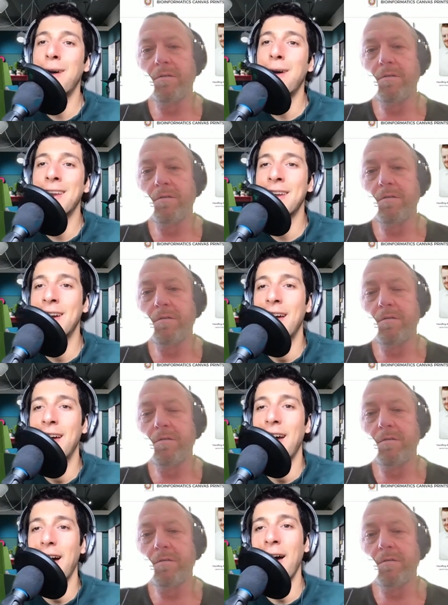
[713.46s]
Speaker 1: with many
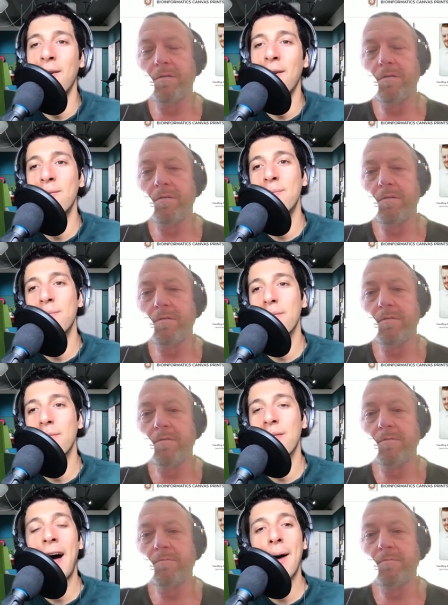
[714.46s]

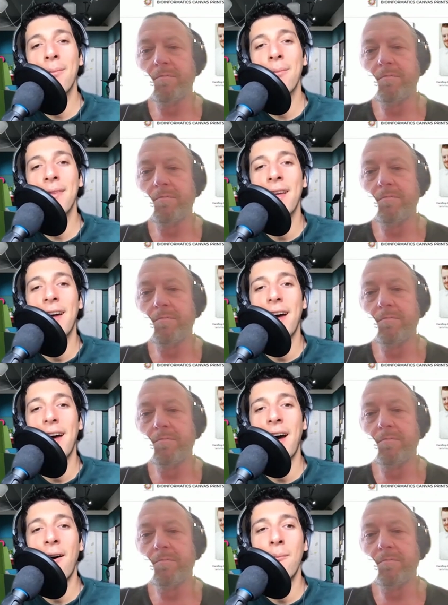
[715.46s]
labs,
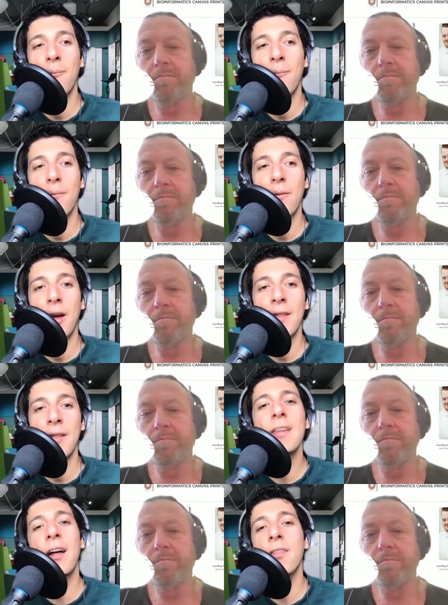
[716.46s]
and
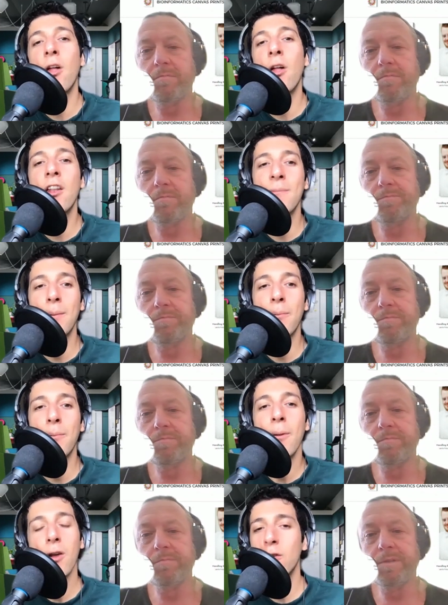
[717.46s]
yeah, it's a lot of
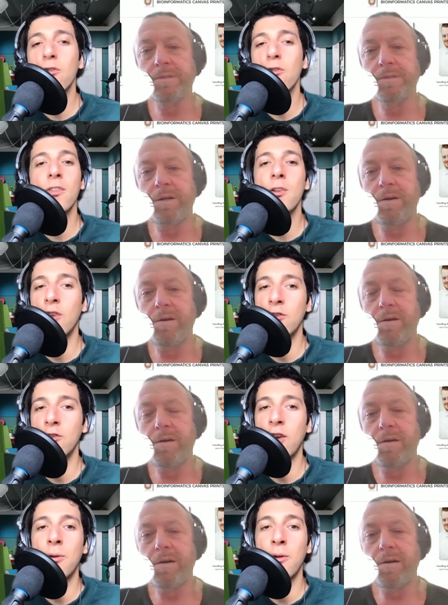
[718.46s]
people, but also just
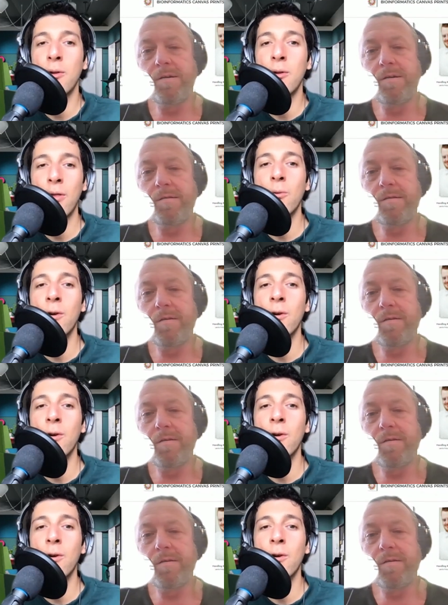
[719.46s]
in general around